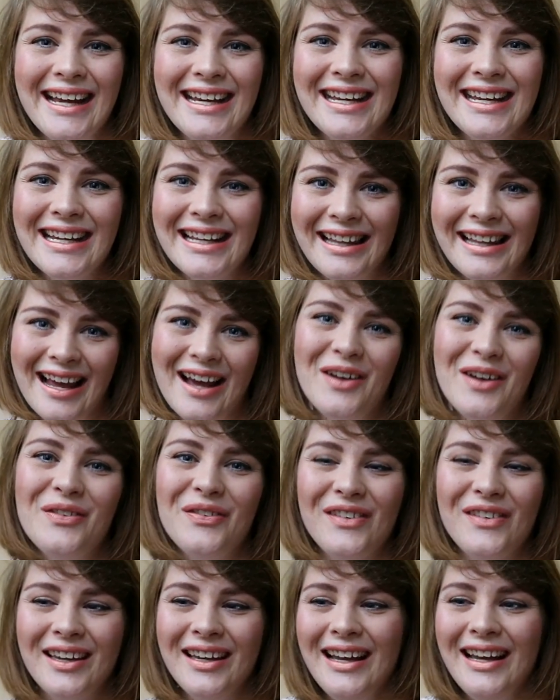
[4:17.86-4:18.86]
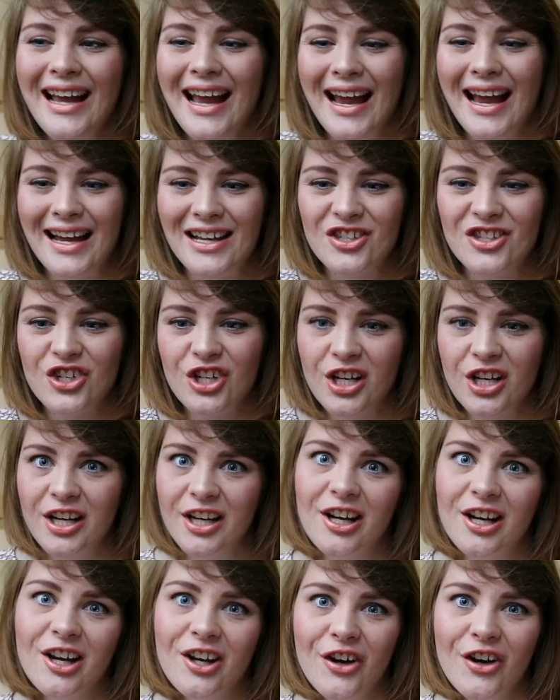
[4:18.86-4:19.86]
and he left and
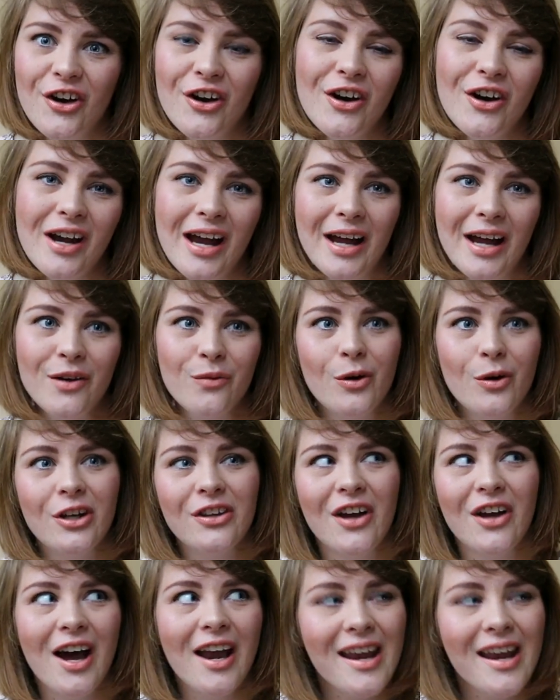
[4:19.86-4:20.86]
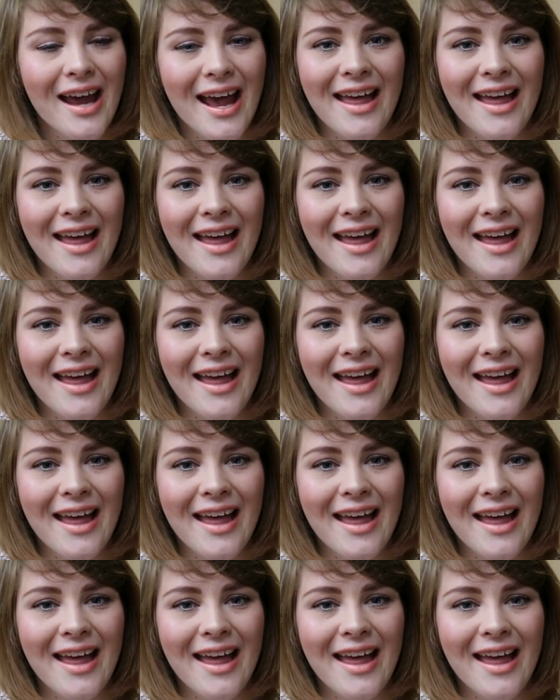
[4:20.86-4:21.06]
cheated on her and whatnot.